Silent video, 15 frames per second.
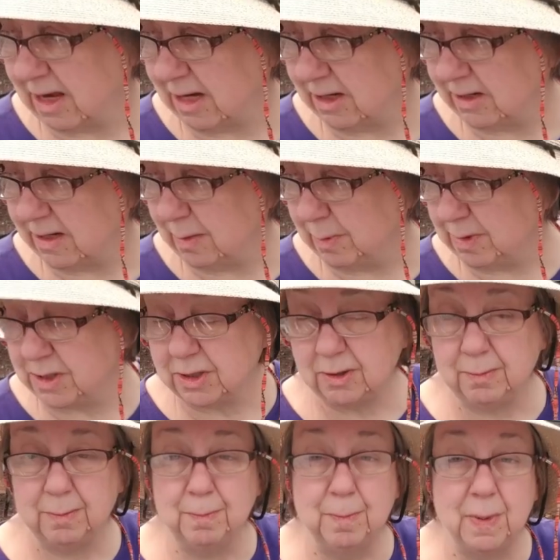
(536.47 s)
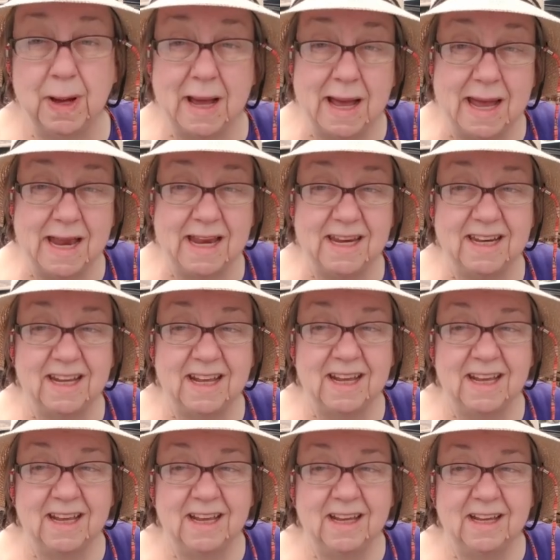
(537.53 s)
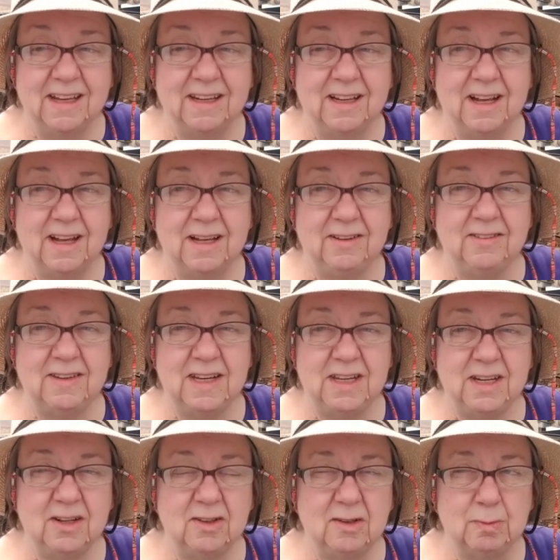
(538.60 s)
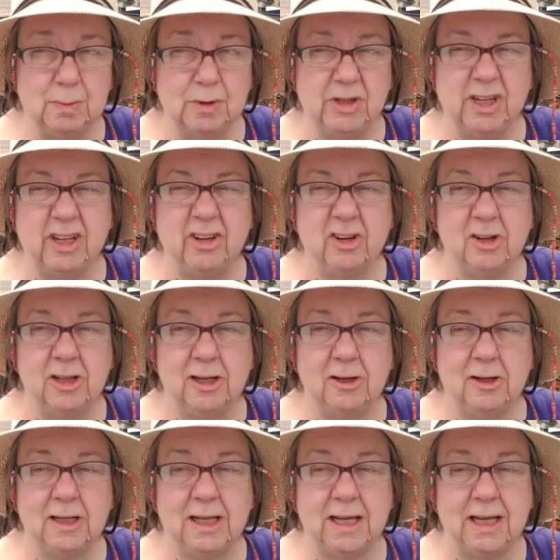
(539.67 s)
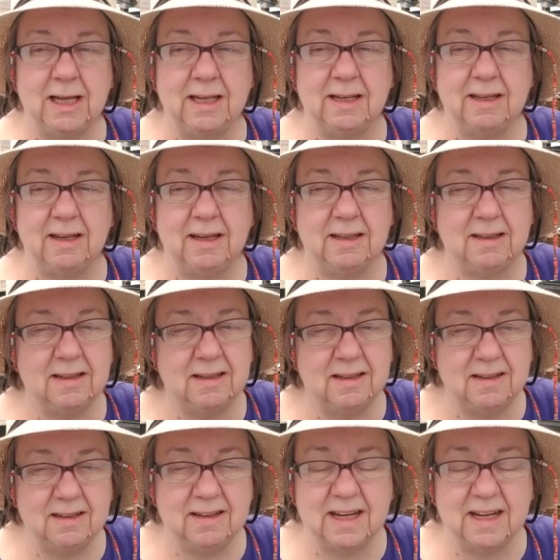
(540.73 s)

kind of temperature. But zinnias particularly, the